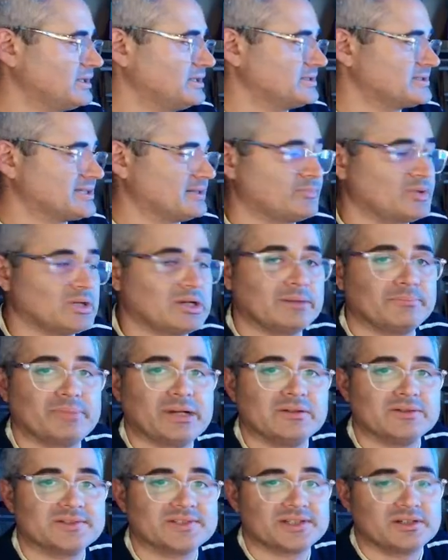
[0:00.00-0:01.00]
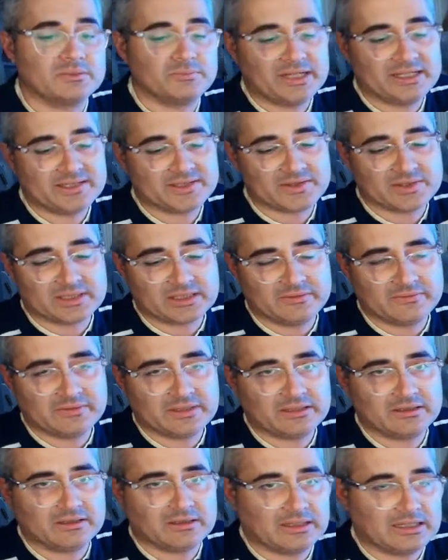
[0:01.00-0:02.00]
It's a browser based. You can
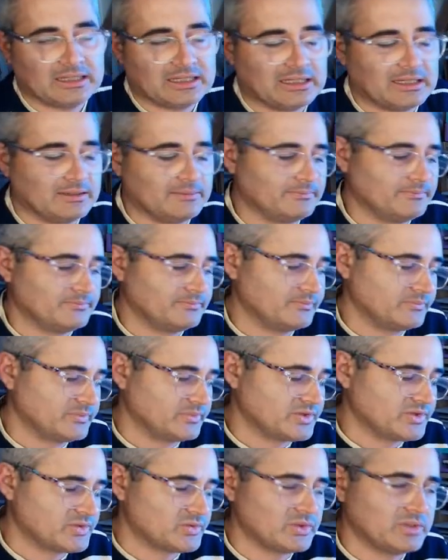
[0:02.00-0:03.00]
even stream